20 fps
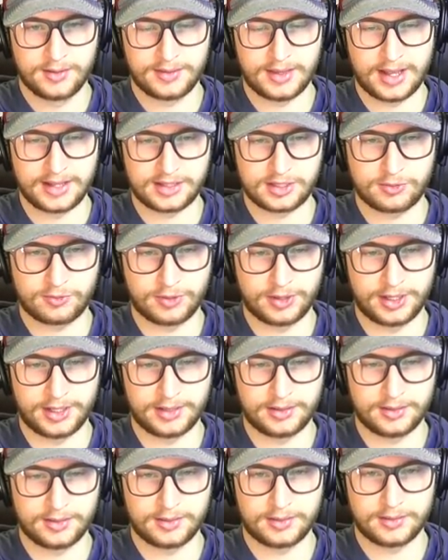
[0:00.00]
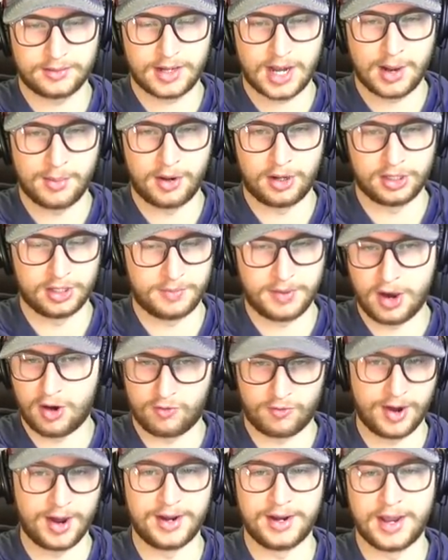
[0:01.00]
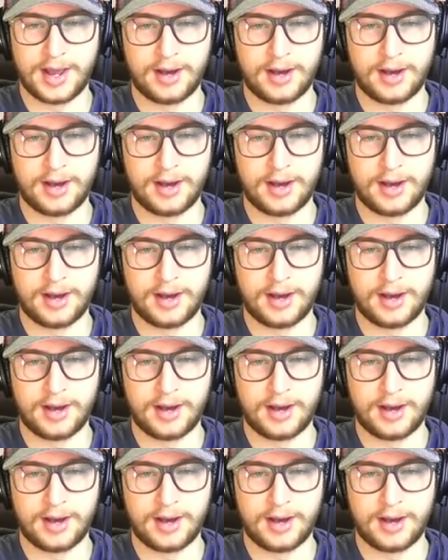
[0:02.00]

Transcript: That's what I'm all about right